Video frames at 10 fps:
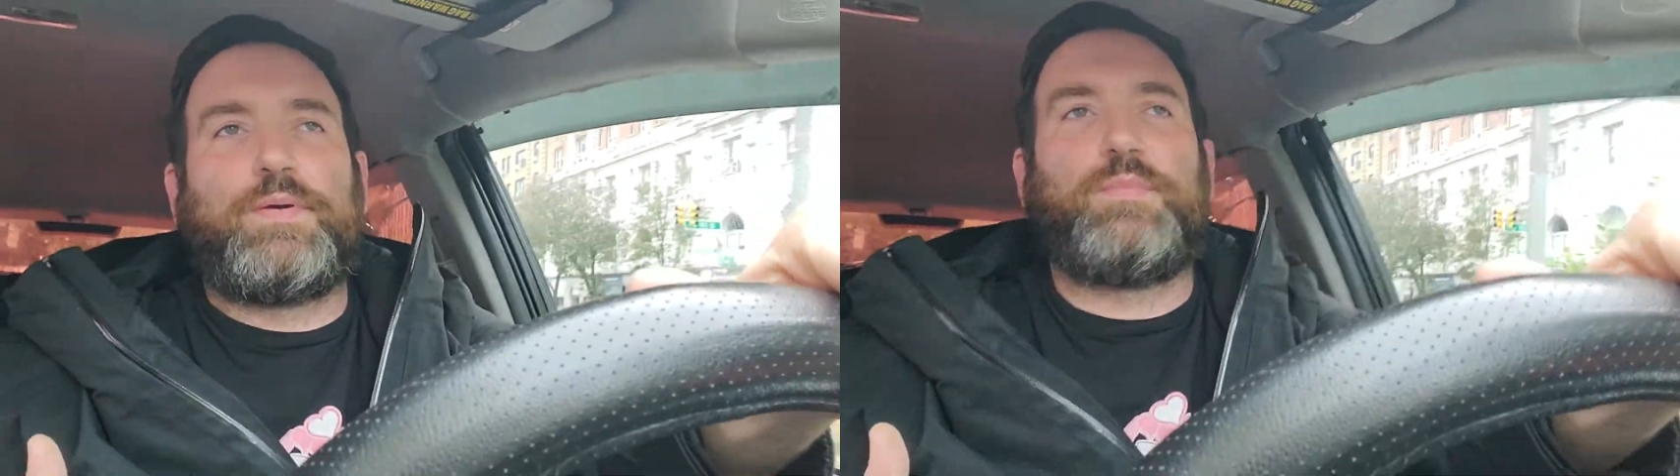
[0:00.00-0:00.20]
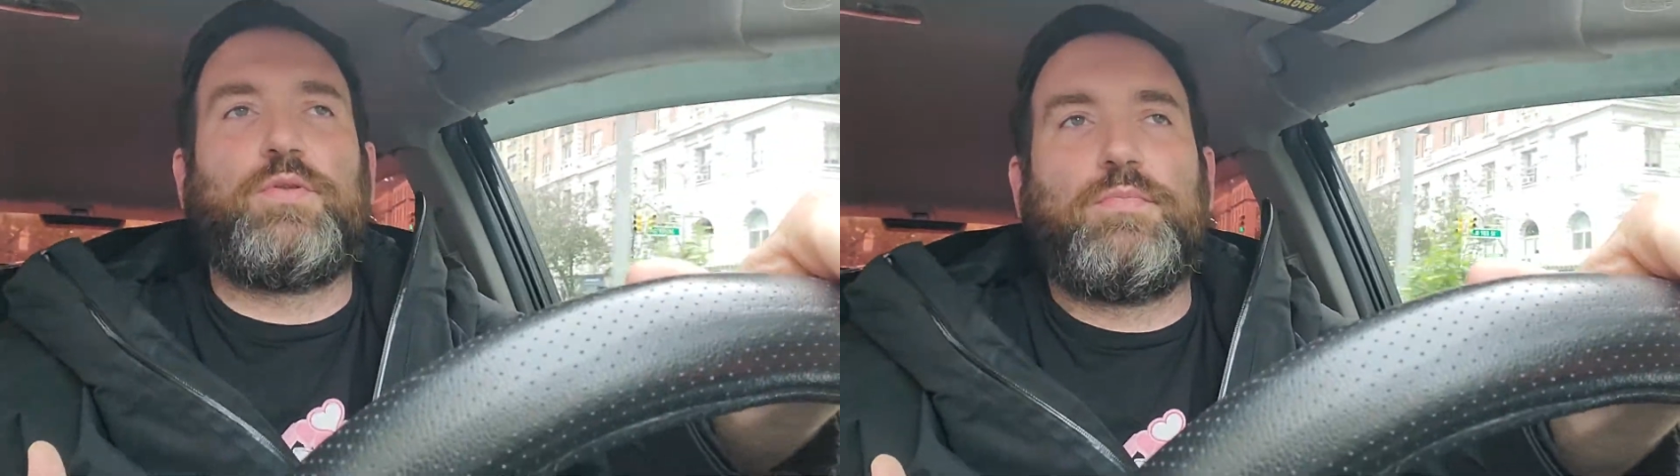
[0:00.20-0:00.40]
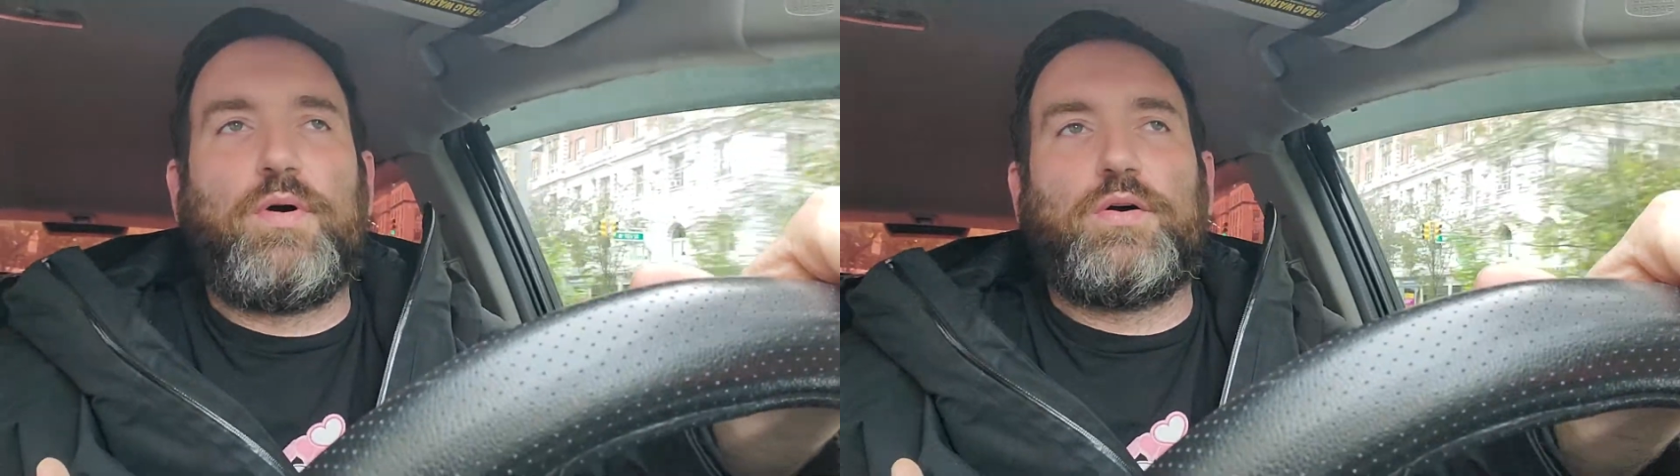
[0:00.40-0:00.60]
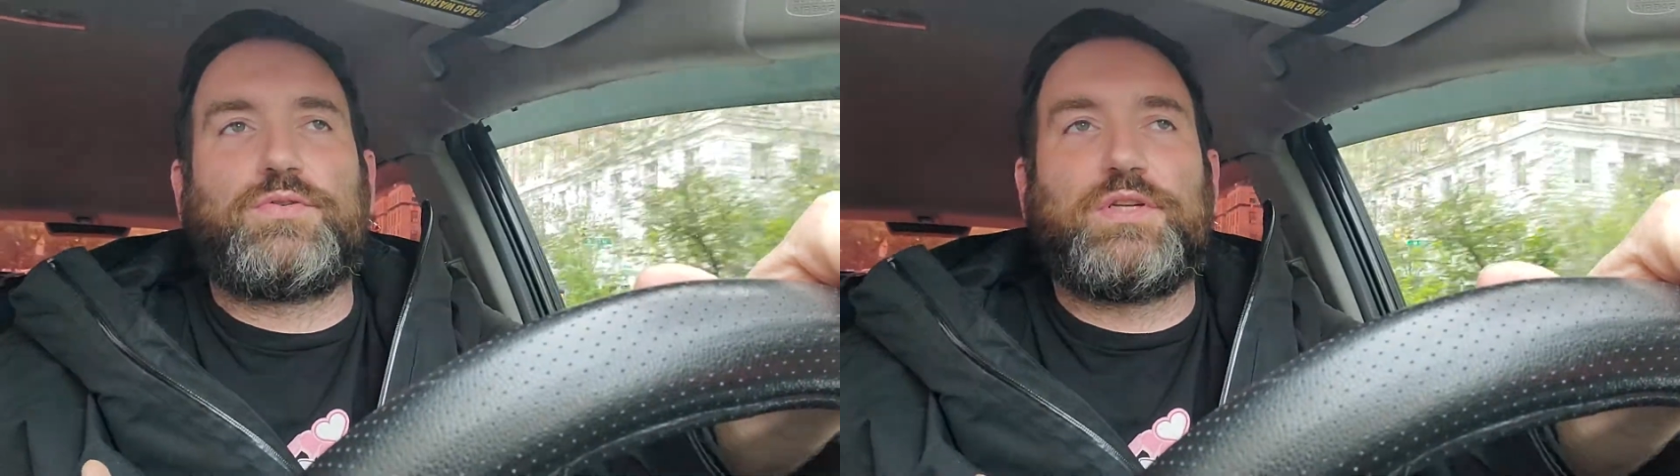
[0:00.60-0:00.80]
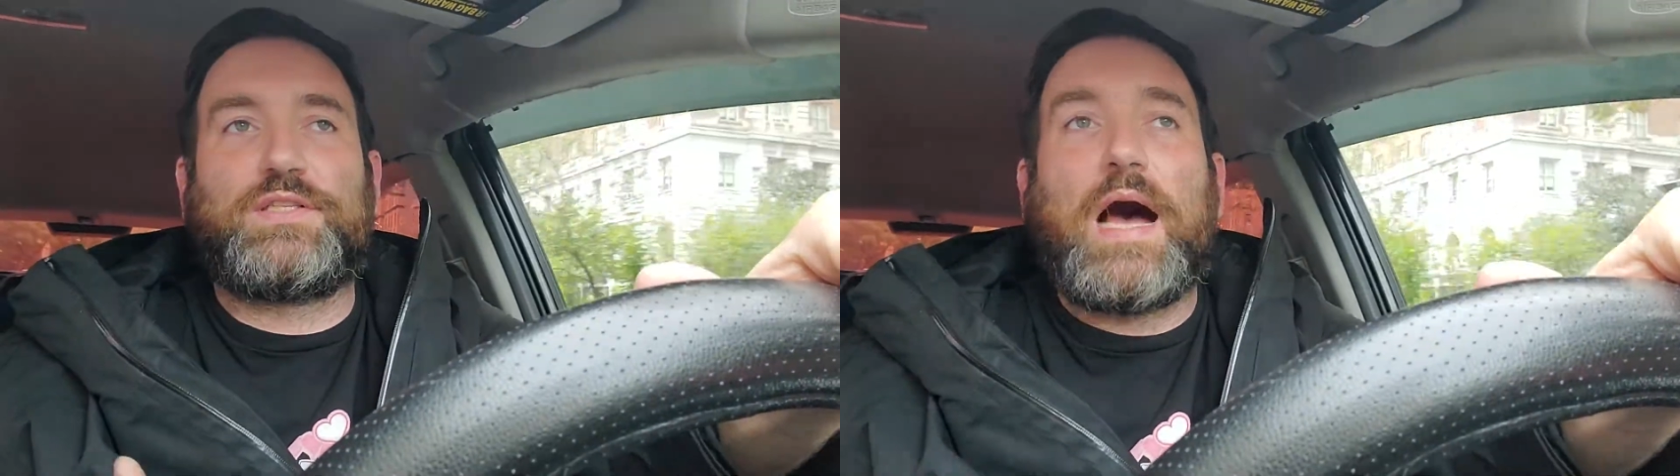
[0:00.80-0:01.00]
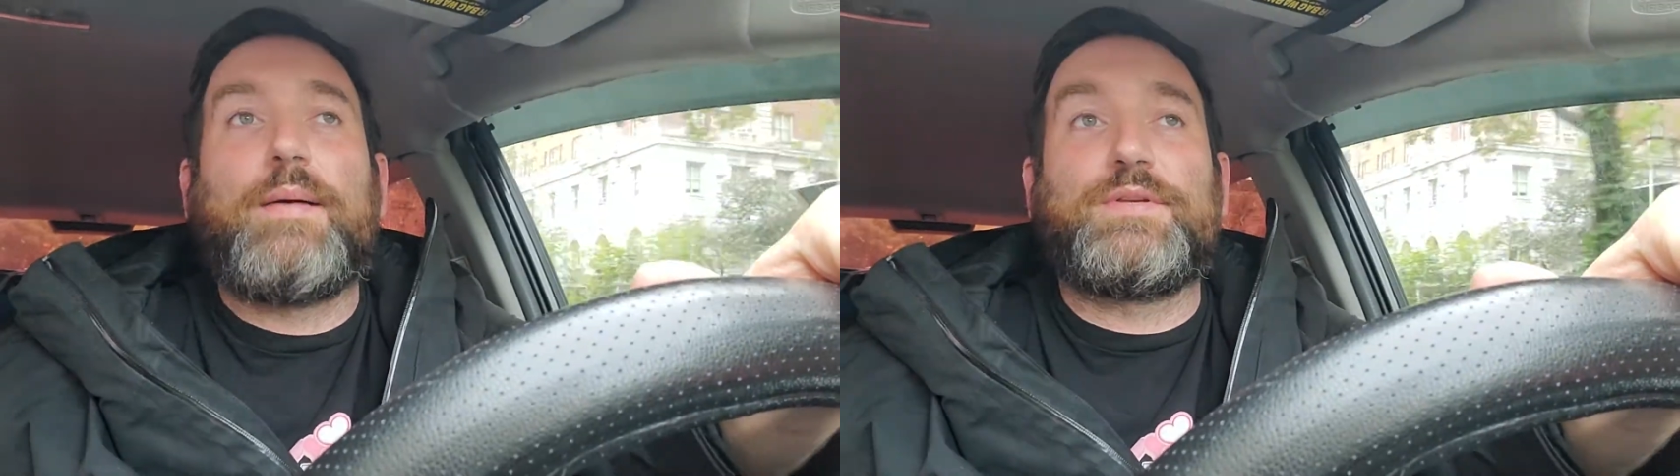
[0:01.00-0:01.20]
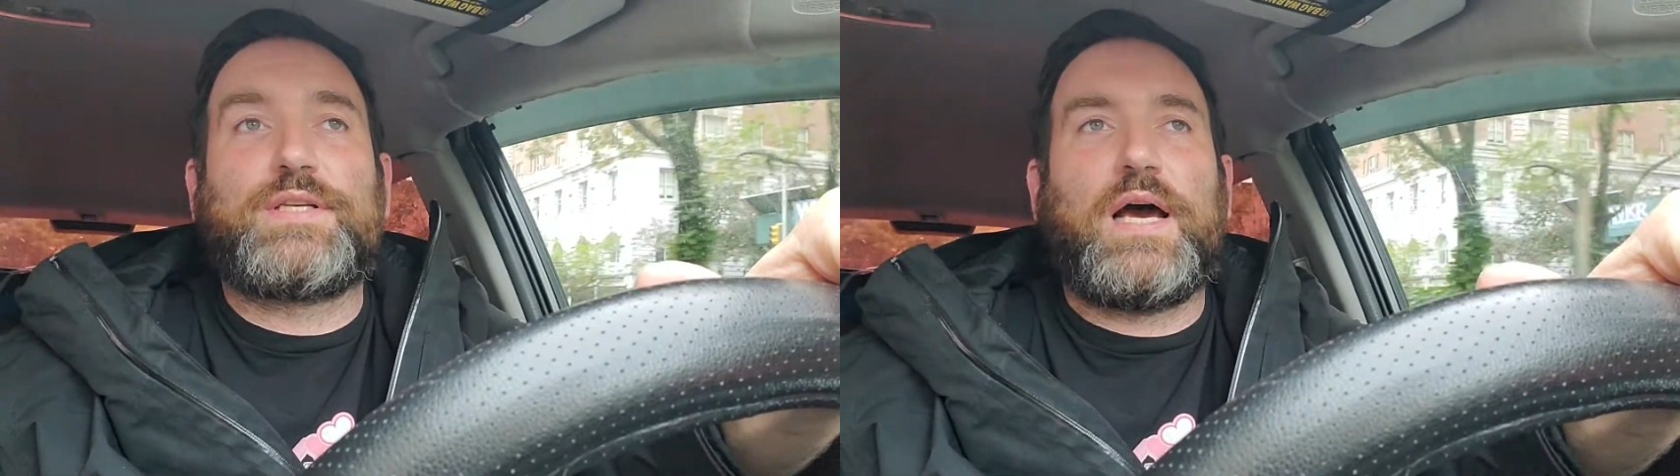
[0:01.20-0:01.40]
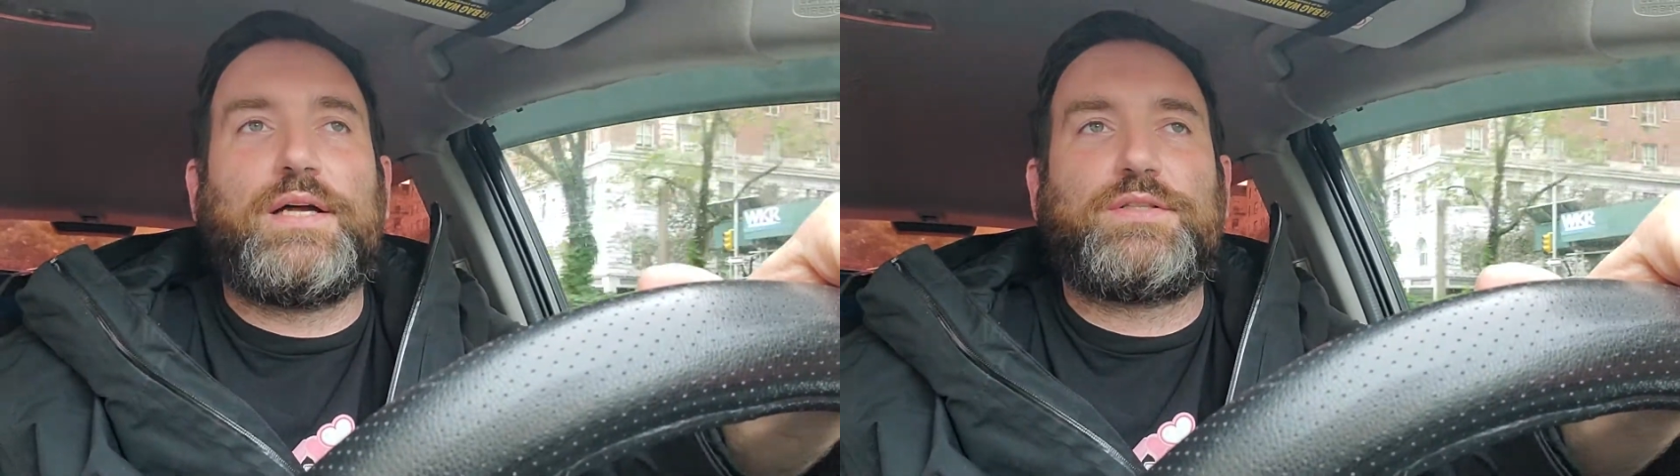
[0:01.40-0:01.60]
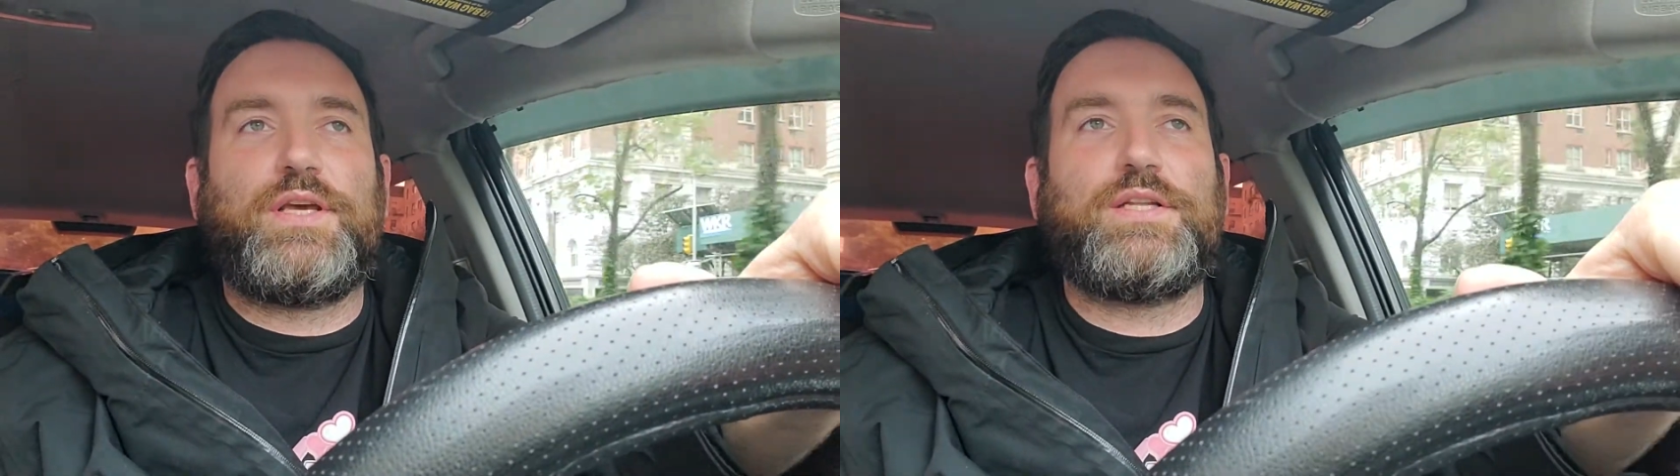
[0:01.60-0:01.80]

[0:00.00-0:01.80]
people the most? It's homicides.